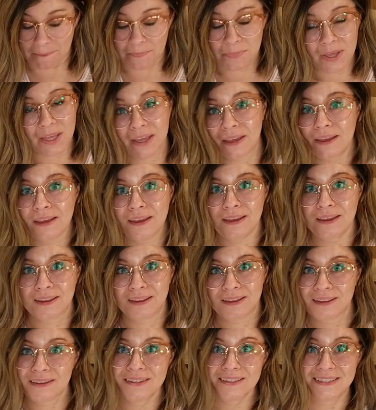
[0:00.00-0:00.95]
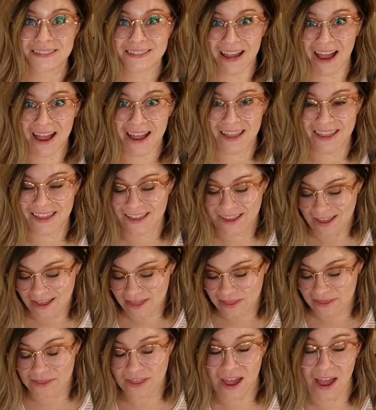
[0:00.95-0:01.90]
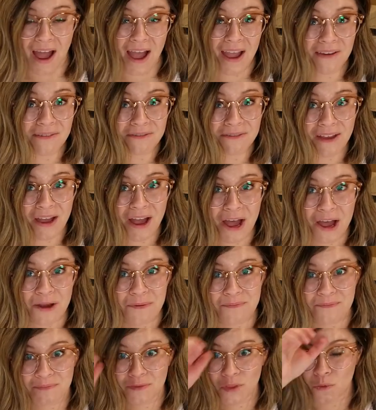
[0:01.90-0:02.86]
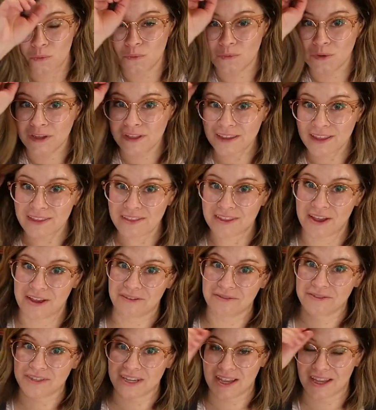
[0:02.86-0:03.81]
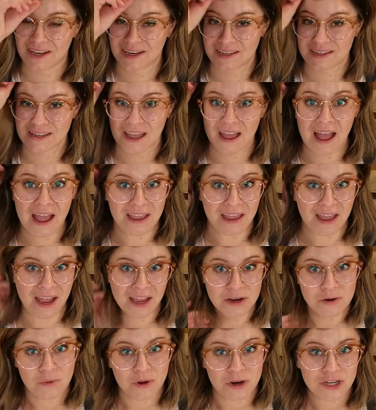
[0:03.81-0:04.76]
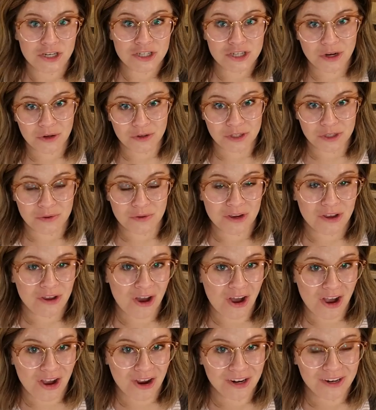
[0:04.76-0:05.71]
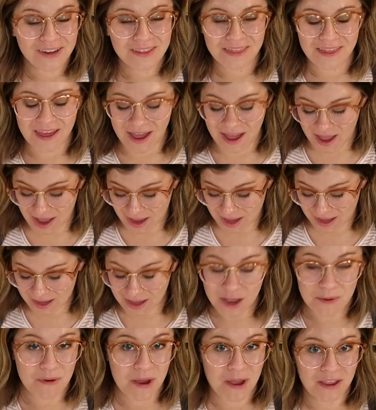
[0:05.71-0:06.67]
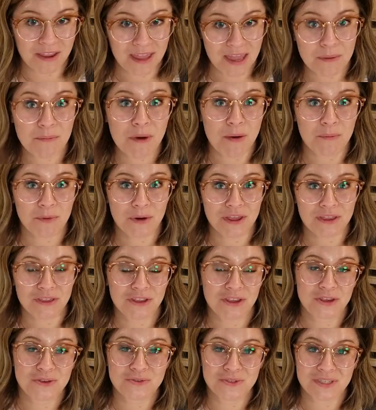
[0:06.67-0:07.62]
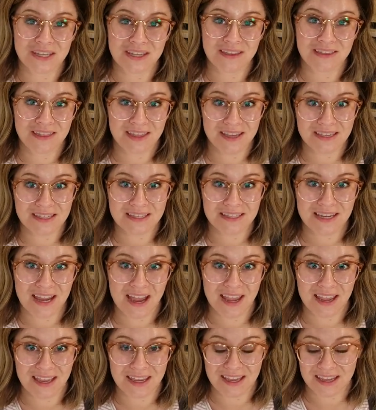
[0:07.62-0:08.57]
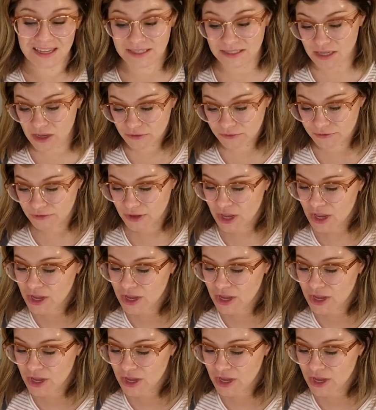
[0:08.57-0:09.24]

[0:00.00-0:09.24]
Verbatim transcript: big die that I've um, really loved and I kind of want to show you a card that I come up, came up with using this die itself.